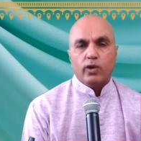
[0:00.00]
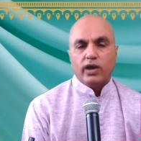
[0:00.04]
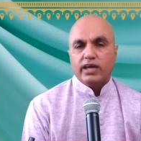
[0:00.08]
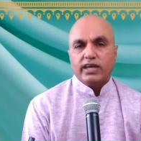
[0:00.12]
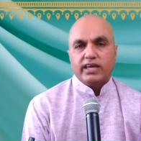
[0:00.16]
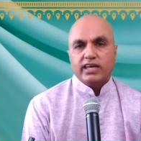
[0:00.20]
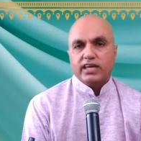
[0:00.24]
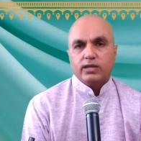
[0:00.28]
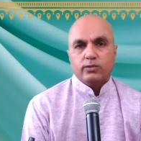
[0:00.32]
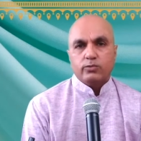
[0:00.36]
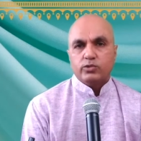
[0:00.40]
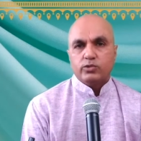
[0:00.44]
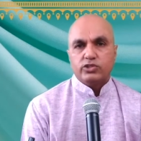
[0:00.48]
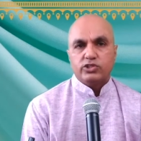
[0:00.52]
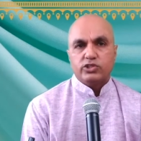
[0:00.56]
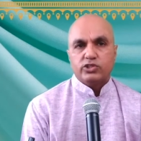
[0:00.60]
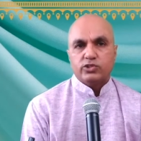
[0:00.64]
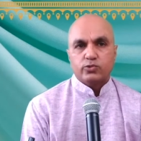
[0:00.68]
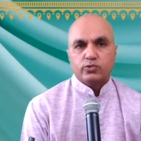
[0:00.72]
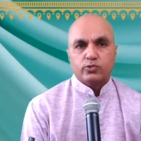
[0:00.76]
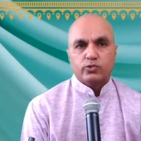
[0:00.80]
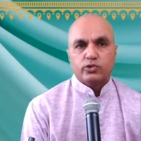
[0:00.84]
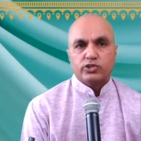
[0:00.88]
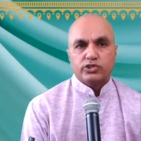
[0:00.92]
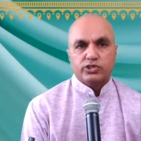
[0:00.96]
why can't
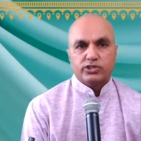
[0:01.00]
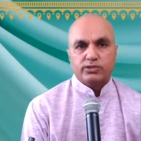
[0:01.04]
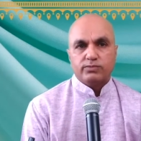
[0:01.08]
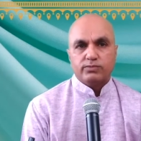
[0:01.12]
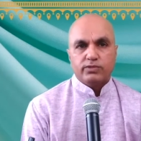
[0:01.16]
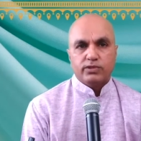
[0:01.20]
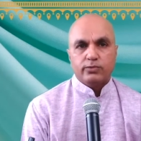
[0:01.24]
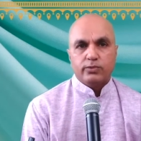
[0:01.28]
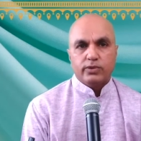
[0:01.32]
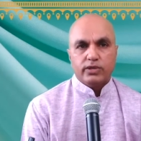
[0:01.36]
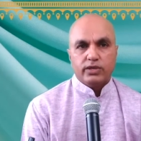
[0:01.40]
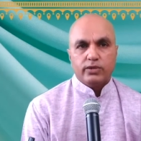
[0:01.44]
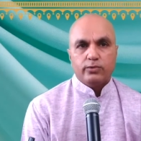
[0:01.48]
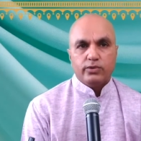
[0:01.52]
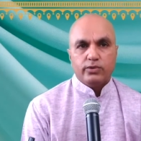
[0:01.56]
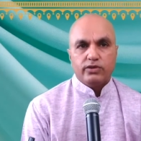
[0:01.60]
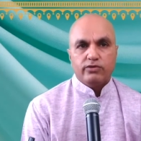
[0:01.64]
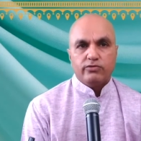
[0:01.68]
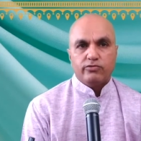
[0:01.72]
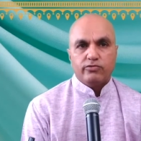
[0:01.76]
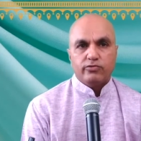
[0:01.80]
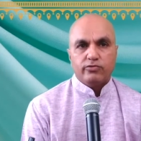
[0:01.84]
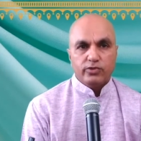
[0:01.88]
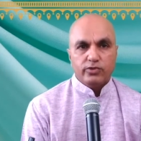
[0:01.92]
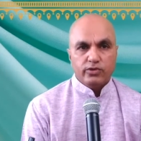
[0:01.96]
we just worship the way
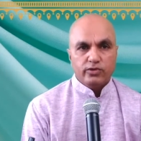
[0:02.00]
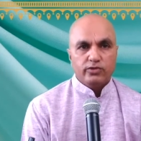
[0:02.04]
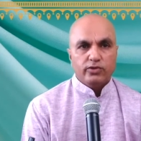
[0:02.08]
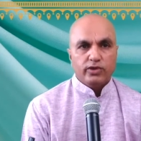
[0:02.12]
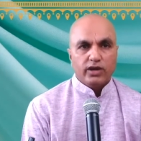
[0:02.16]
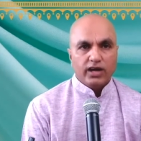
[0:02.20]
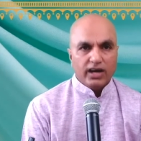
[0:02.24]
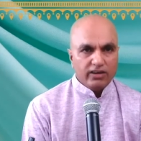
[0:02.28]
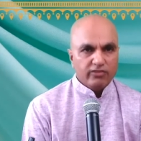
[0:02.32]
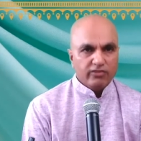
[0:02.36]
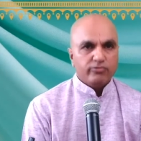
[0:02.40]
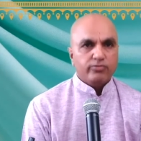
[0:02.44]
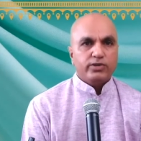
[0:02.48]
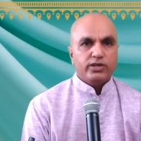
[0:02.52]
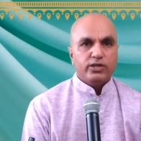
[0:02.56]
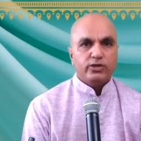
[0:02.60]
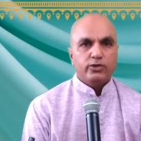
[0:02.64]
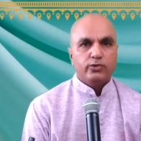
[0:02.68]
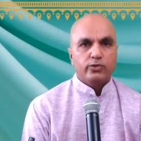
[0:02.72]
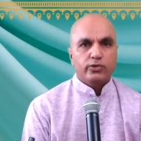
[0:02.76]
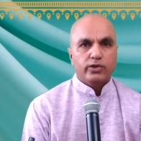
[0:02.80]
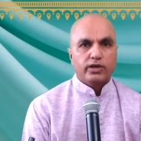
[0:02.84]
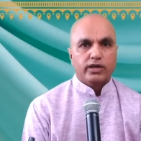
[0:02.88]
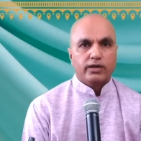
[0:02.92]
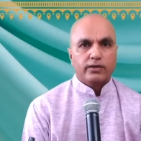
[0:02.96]
we have
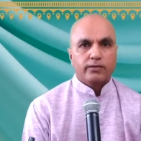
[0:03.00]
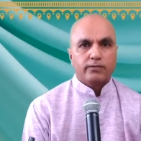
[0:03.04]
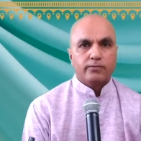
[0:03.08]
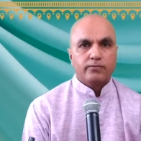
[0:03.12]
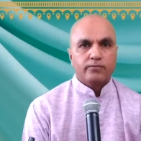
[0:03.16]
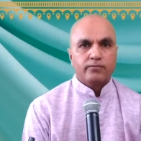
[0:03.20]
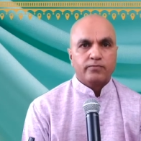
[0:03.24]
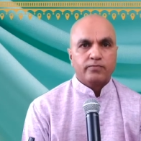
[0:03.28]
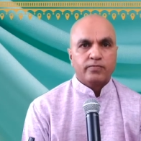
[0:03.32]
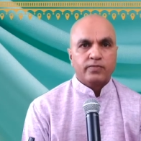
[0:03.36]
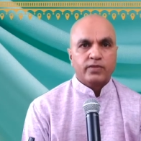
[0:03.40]
been doing?